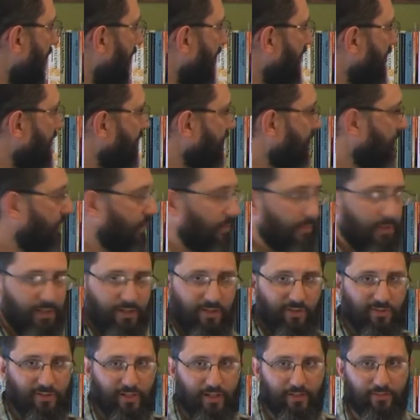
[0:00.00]
And he's going to, I mean, he
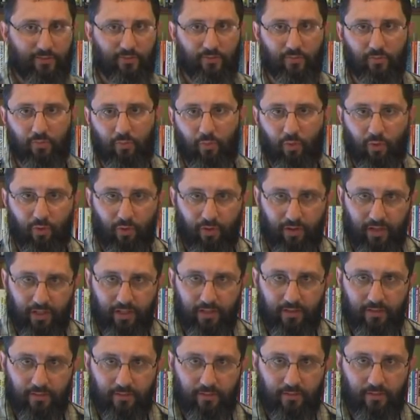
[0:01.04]
goes out warring
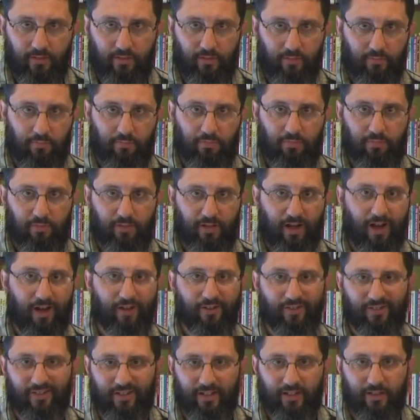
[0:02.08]
and, you know,
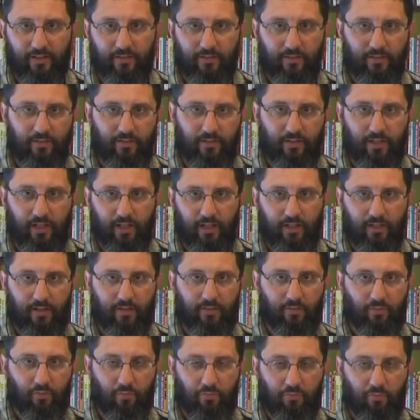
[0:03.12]
conquering and,
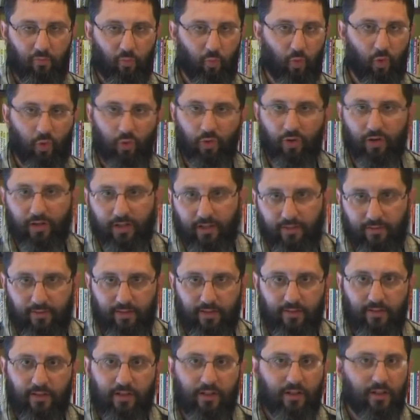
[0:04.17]
and warring and
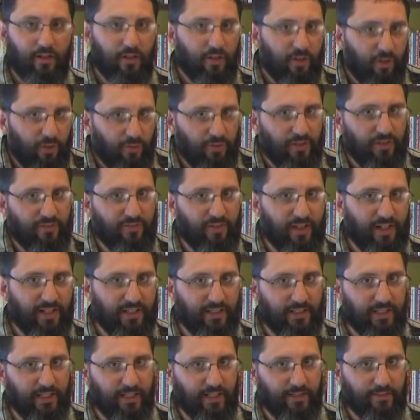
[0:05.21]
things. Who's he
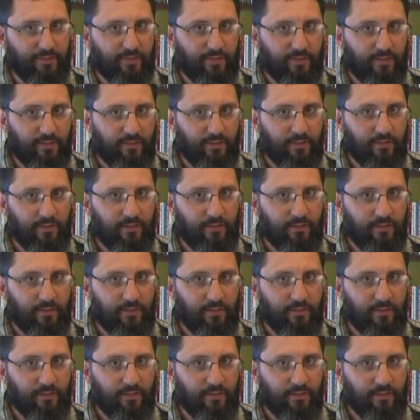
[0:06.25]
fighting against?